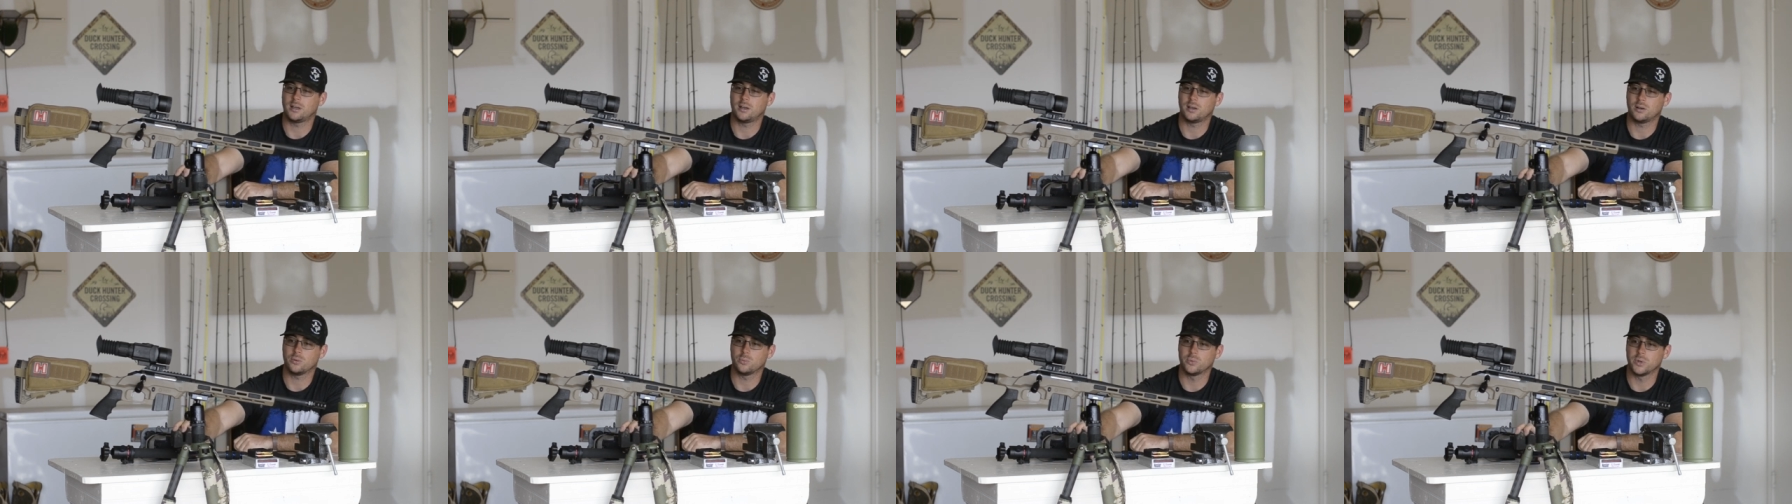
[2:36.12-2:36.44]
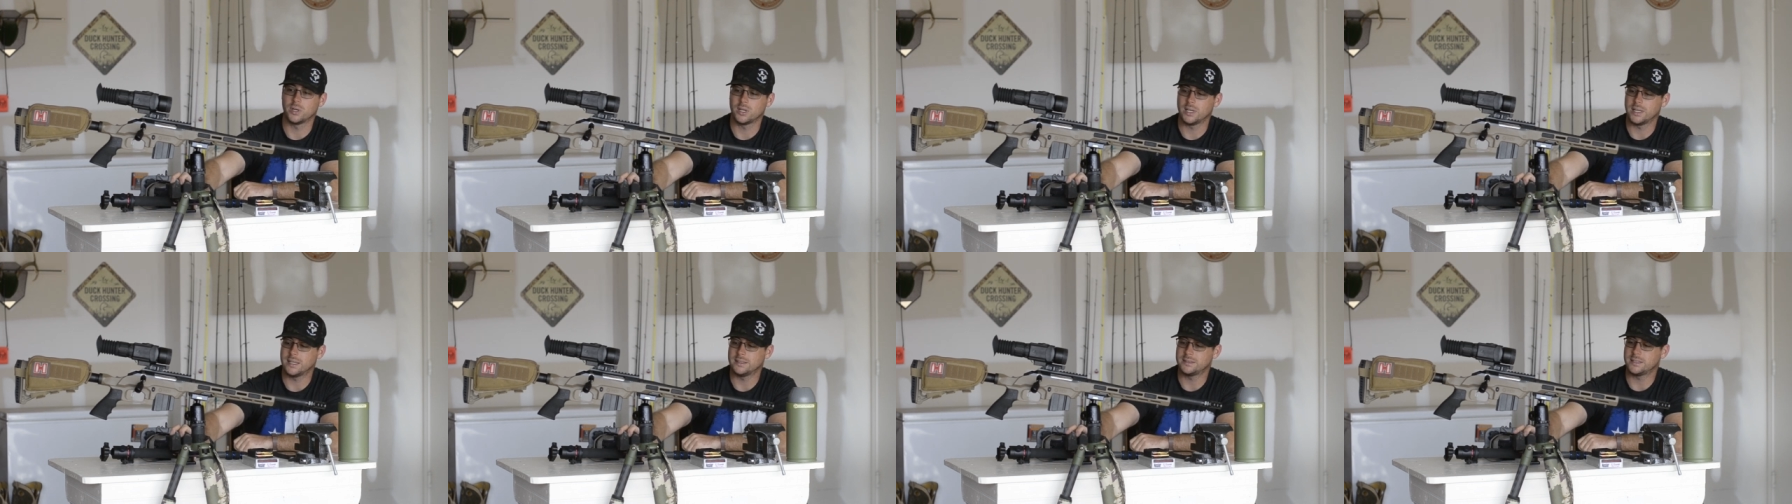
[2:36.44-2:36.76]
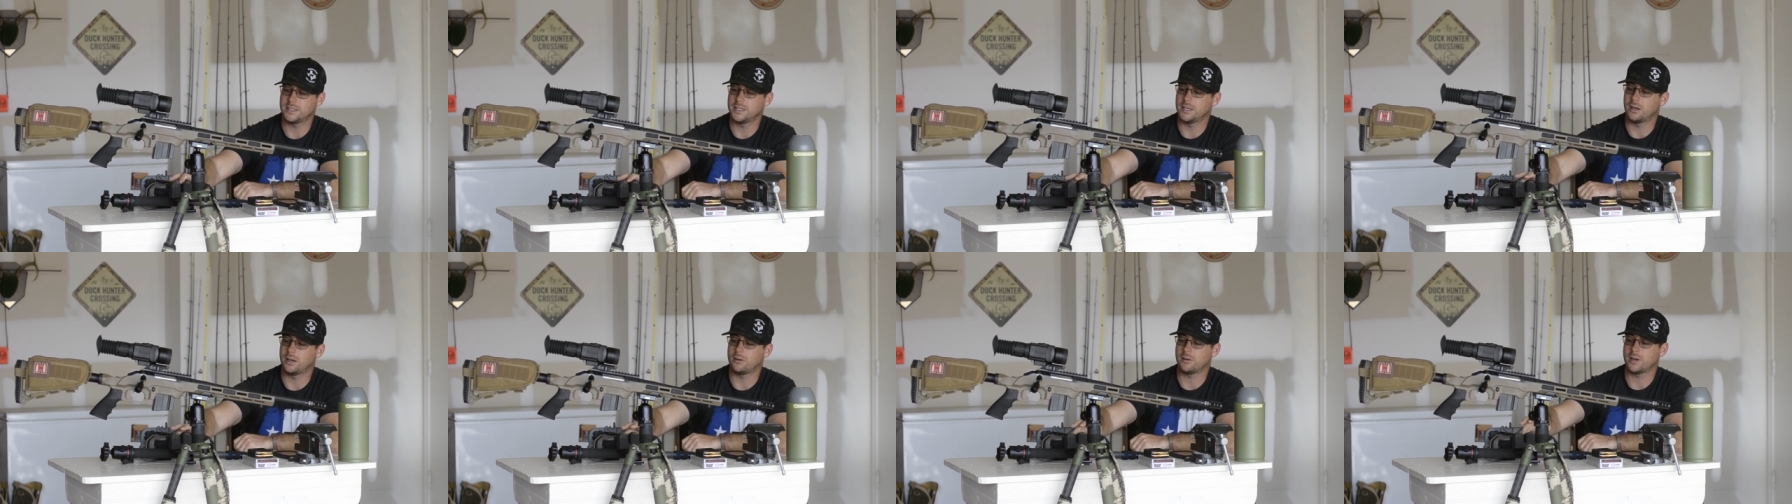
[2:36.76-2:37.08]
It's uh,
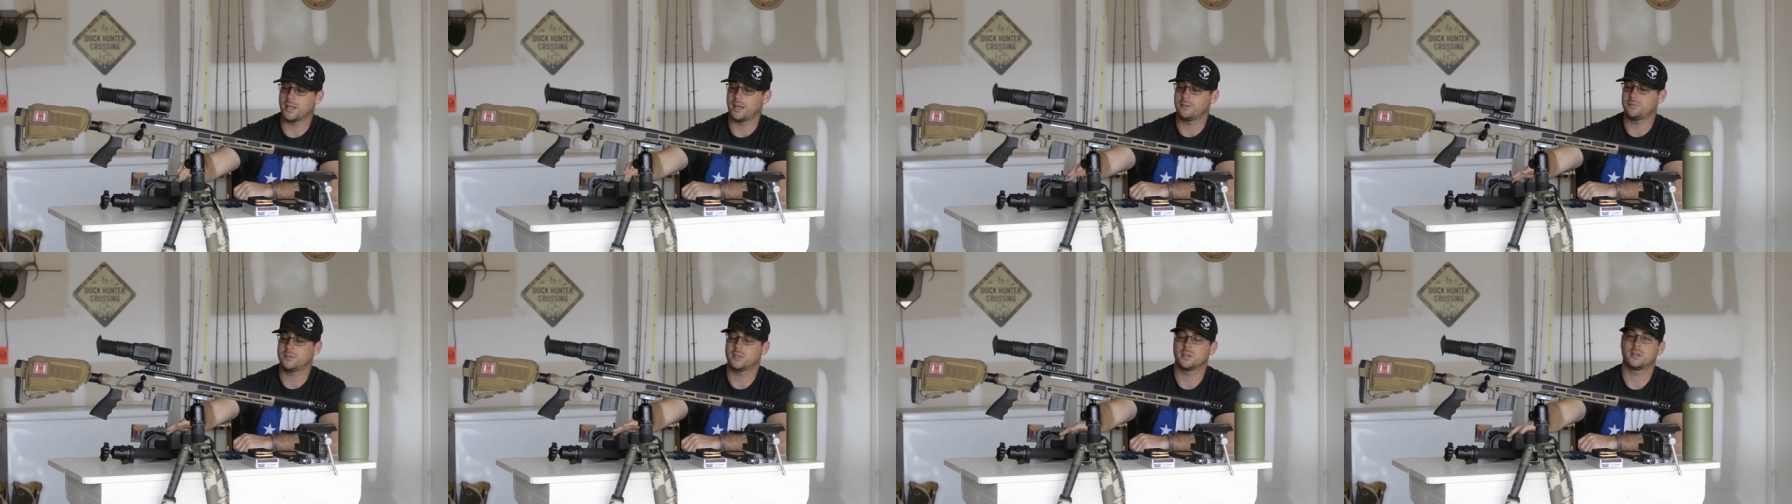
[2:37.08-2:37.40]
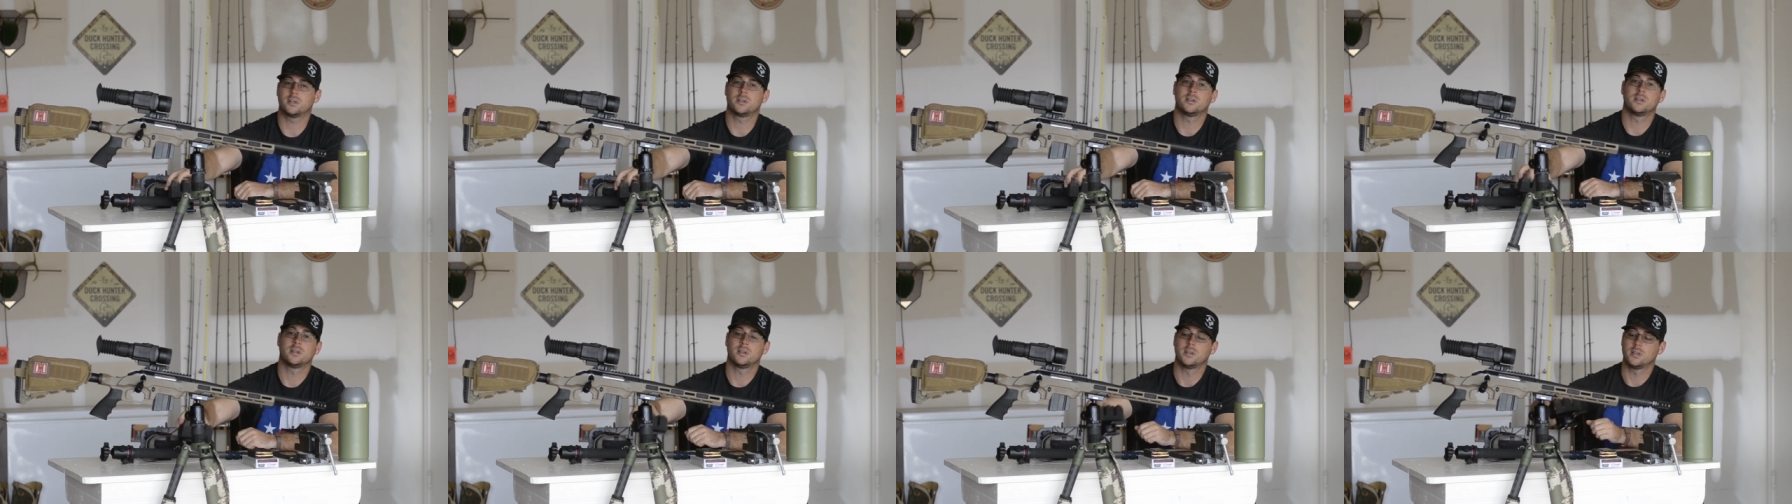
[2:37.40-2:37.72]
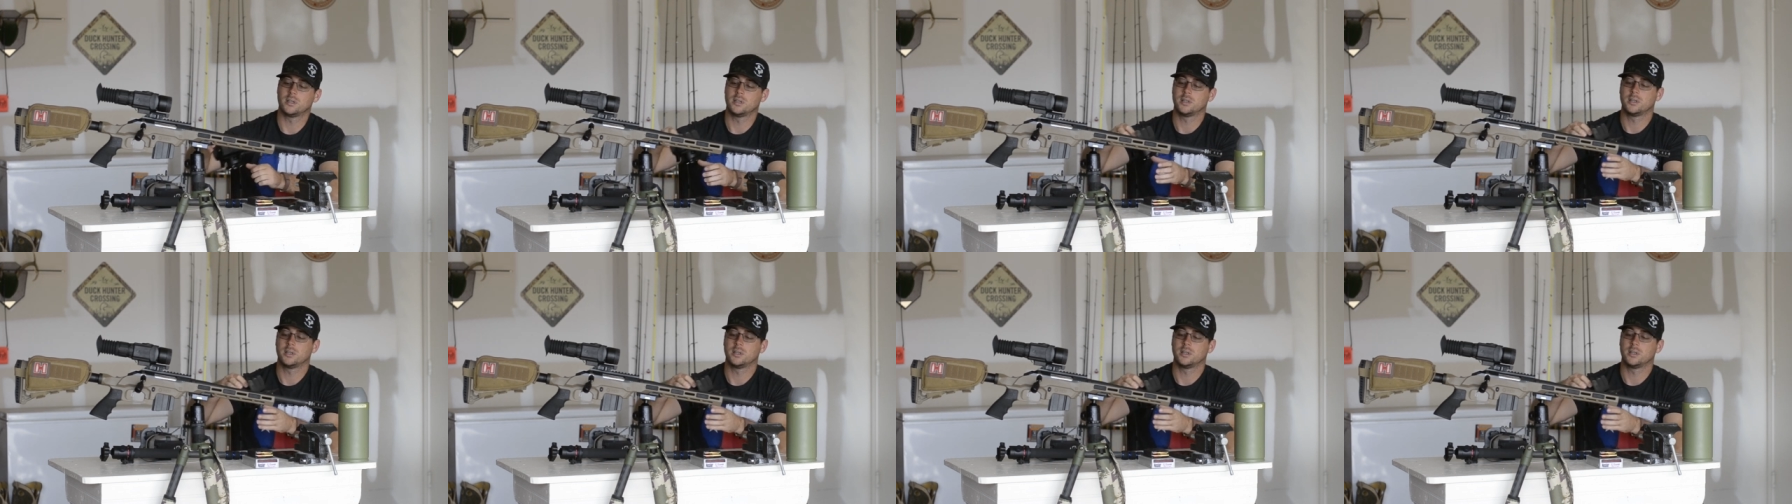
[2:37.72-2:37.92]
real easy. You don't have